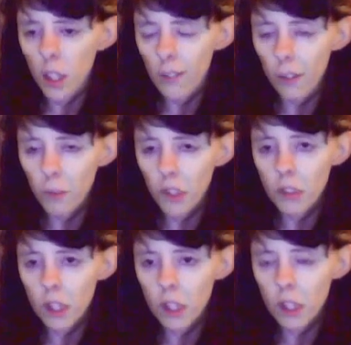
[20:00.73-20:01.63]
If I've
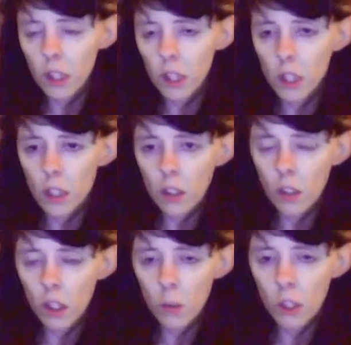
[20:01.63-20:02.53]
missed anything,
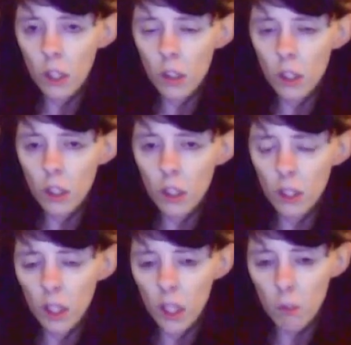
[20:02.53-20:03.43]
or you want to know
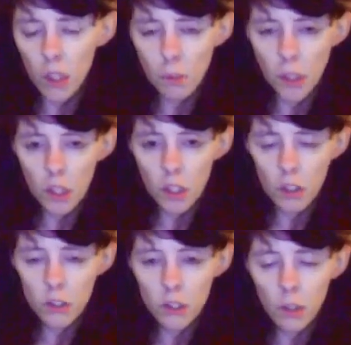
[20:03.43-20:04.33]
the my opinion
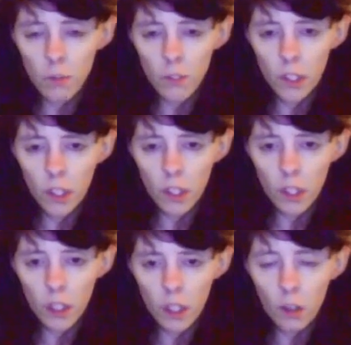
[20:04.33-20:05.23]
on something
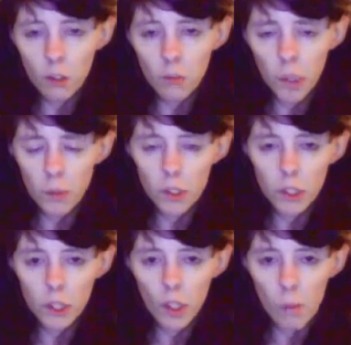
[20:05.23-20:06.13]
else
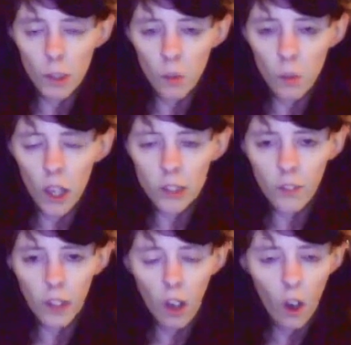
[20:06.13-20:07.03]
BBC comedy wise
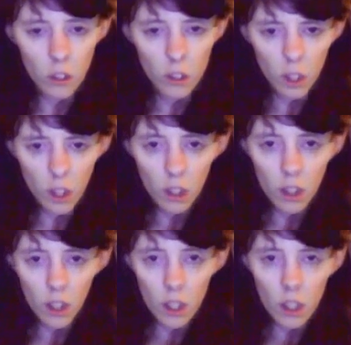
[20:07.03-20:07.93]
I've forgotten,
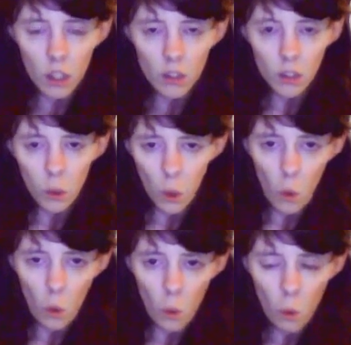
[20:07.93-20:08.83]

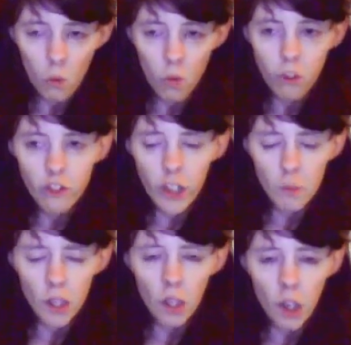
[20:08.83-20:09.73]
do
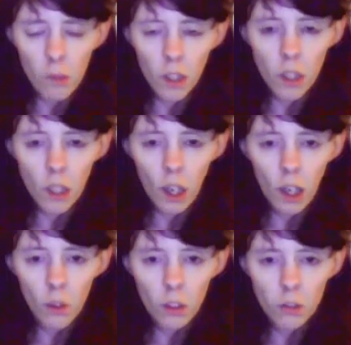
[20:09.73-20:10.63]
leave me a comment and
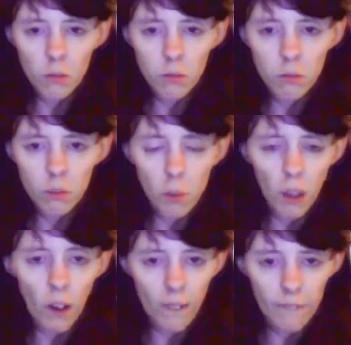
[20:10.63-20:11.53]
I will
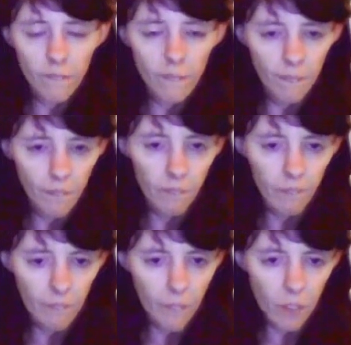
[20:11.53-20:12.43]
reply.
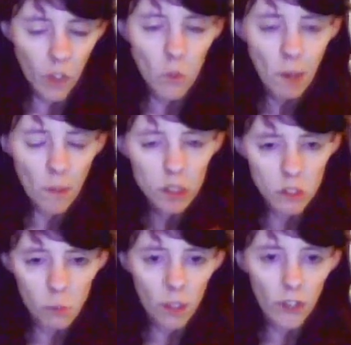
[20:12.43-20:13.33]
Do my best
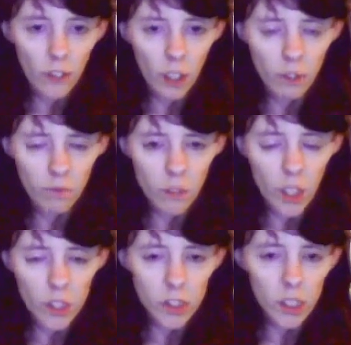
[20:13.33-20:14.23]
to reply if I can
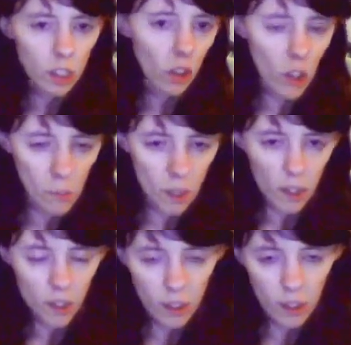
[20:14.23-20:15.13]
see your comment.